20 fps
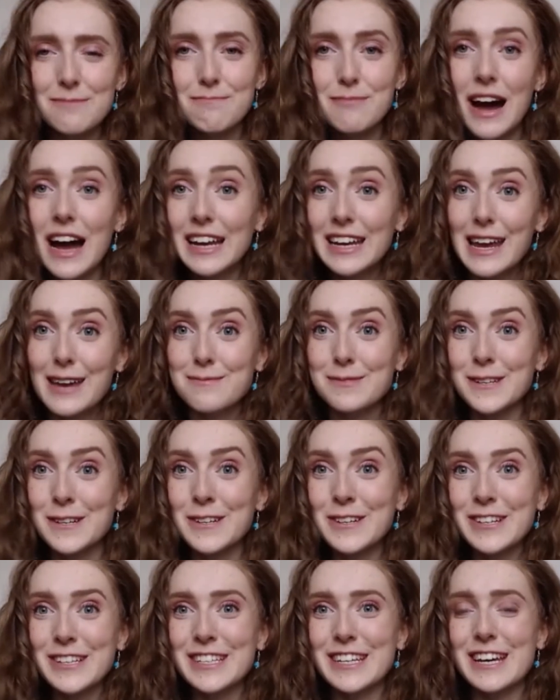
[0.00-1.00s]
my name's
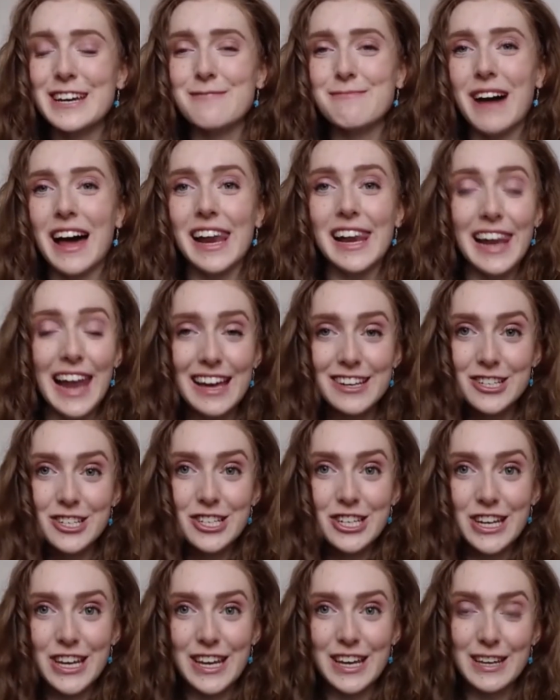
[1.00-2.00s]
Autumn, and
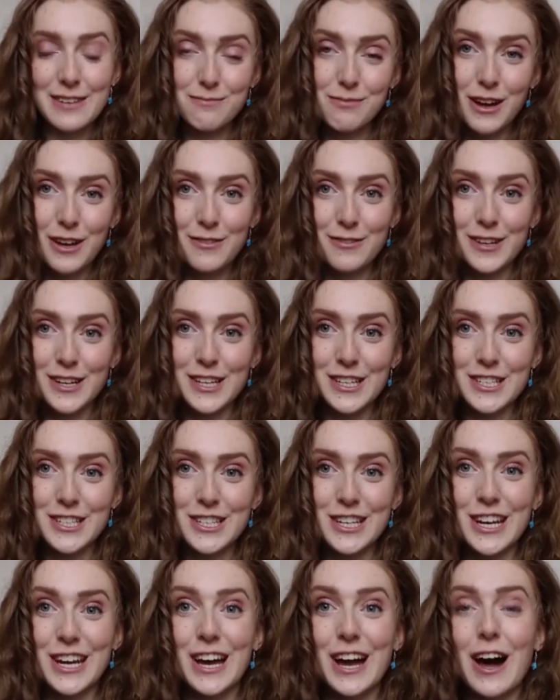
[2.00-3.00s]
last year in my
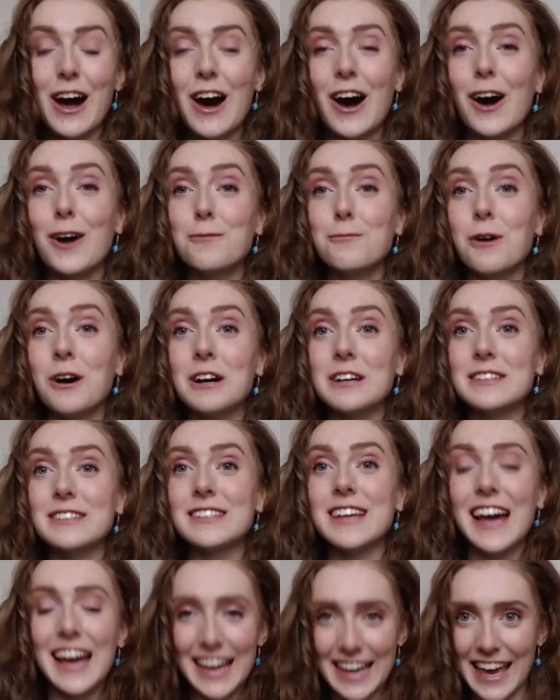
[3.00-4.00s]
first year I
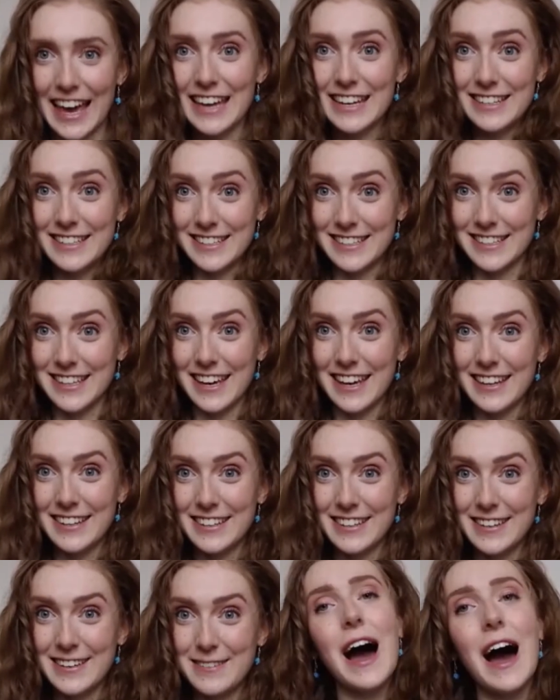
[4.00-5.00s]
was a catered kid.
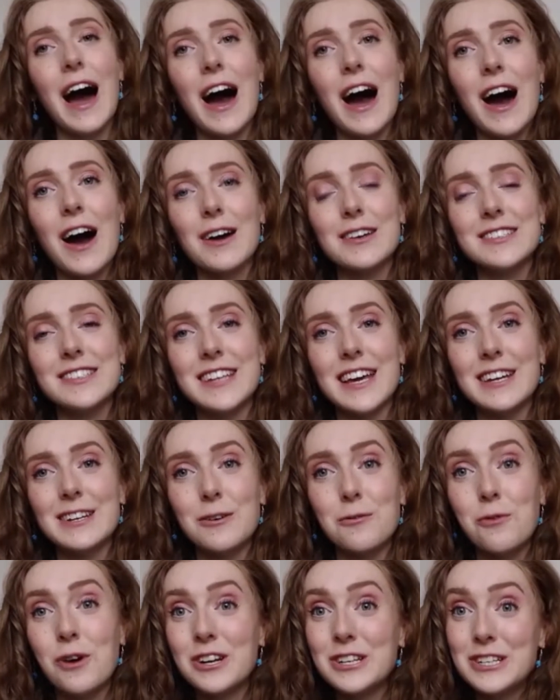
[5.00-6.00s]
I stayed
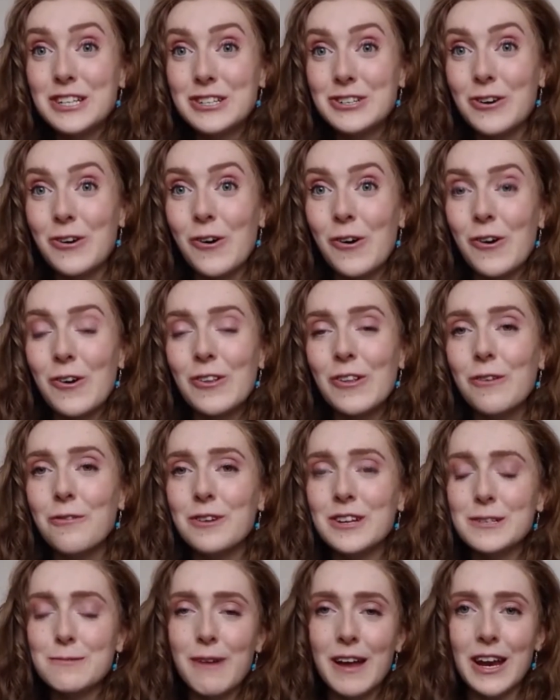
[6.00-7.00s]
at Wantage Hall,
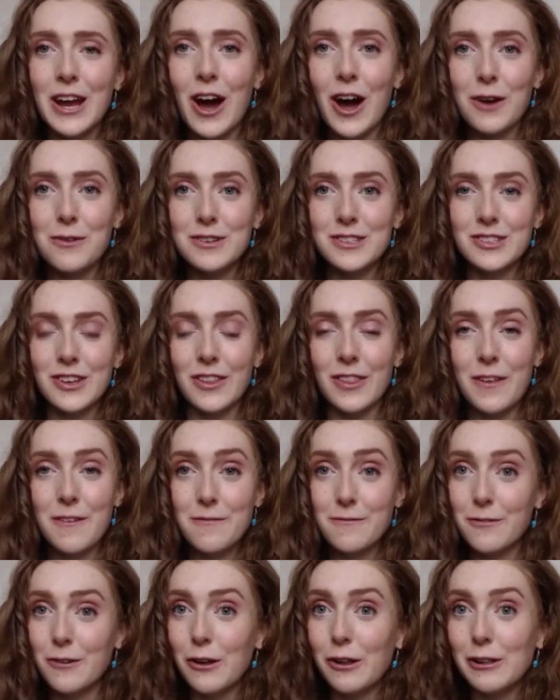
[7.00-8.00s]
which meant I was on the
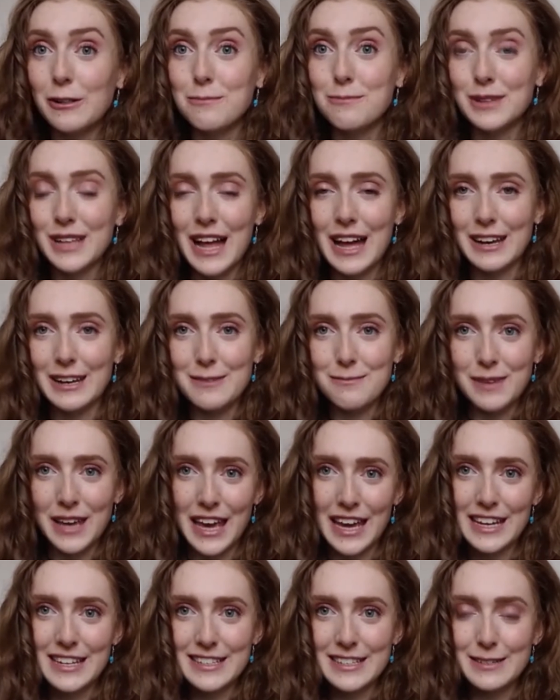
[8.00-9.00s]
full platinum
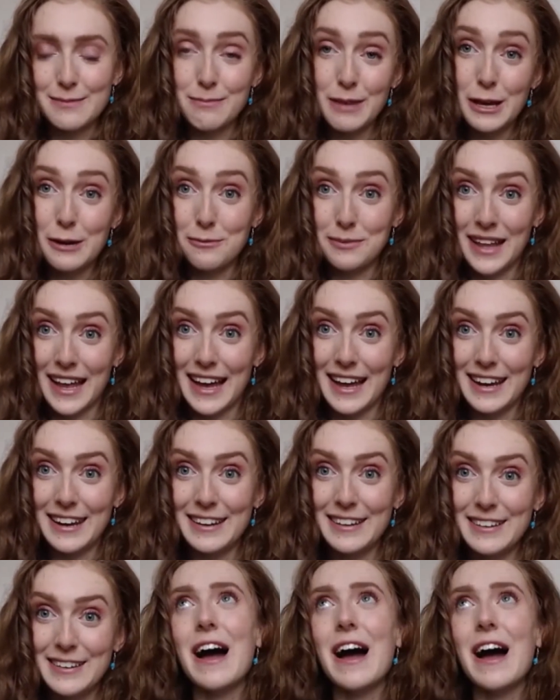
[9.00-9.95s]
catered meal plan.